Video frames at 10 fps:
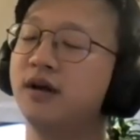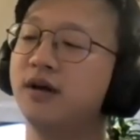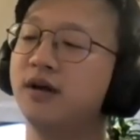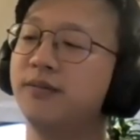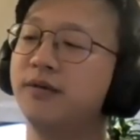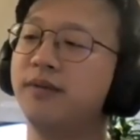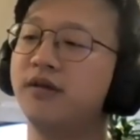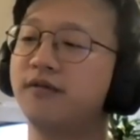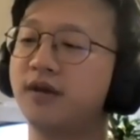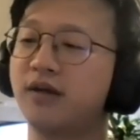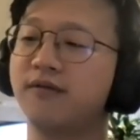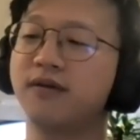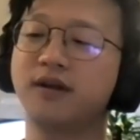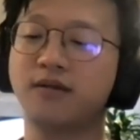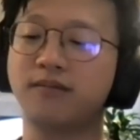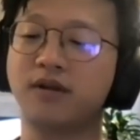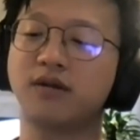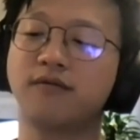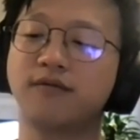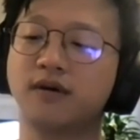the myth of the given and the
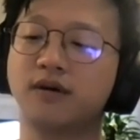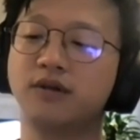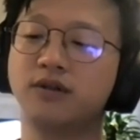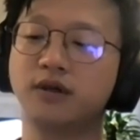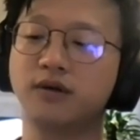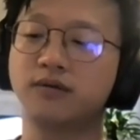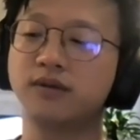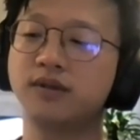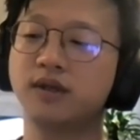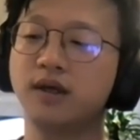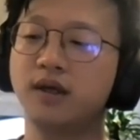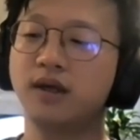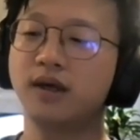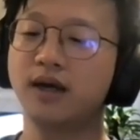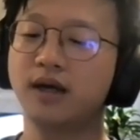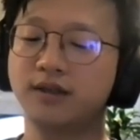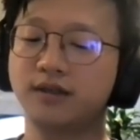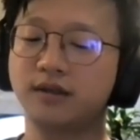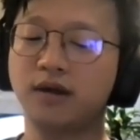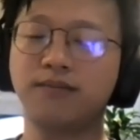myth of Jones
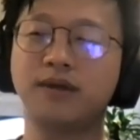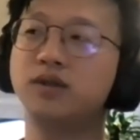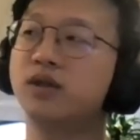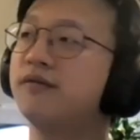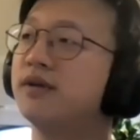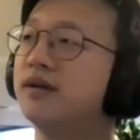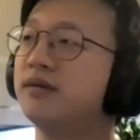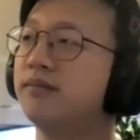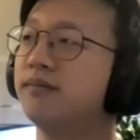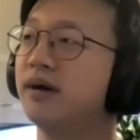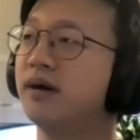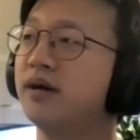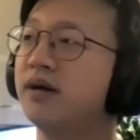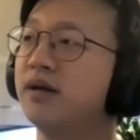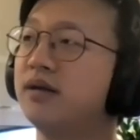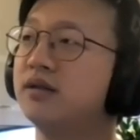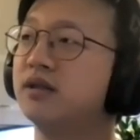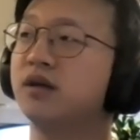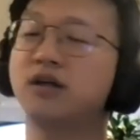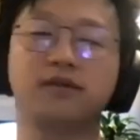as not being driven by
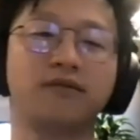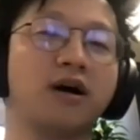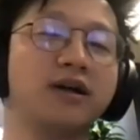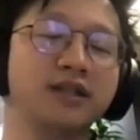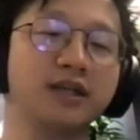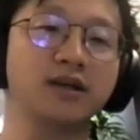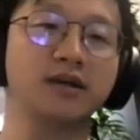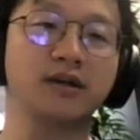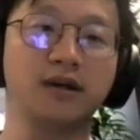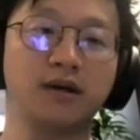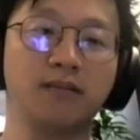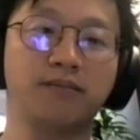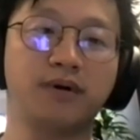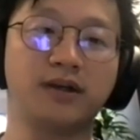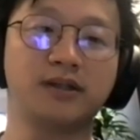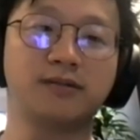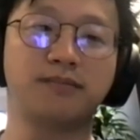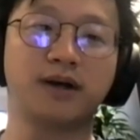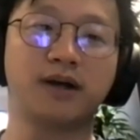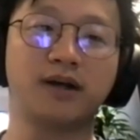deductive logic, but
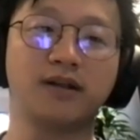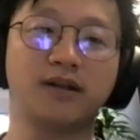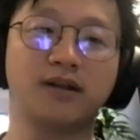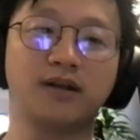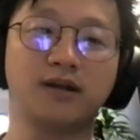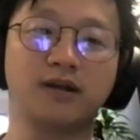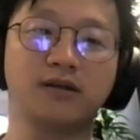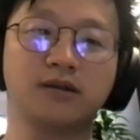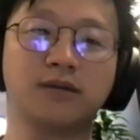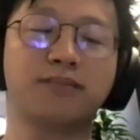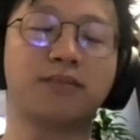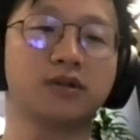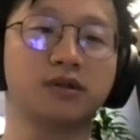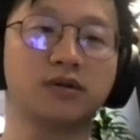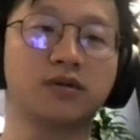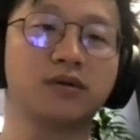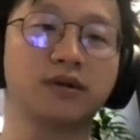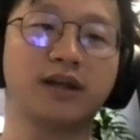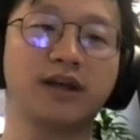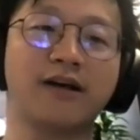by the subpersonal
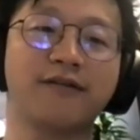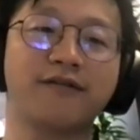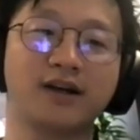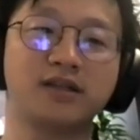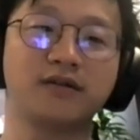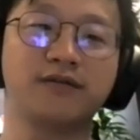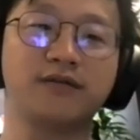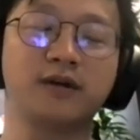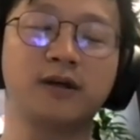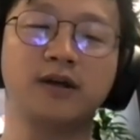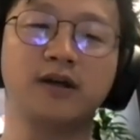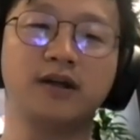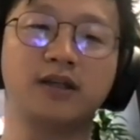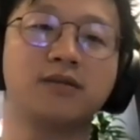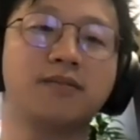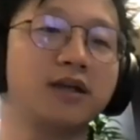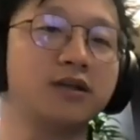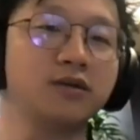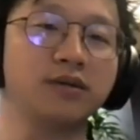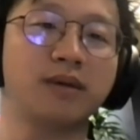or the affective
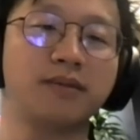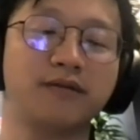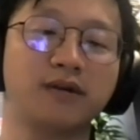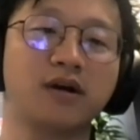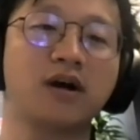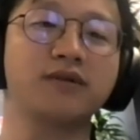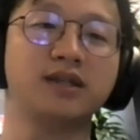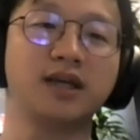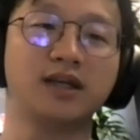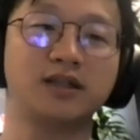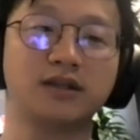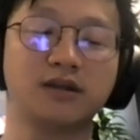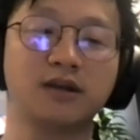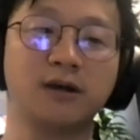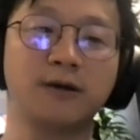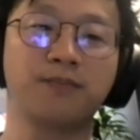intimation or maybe even confrontation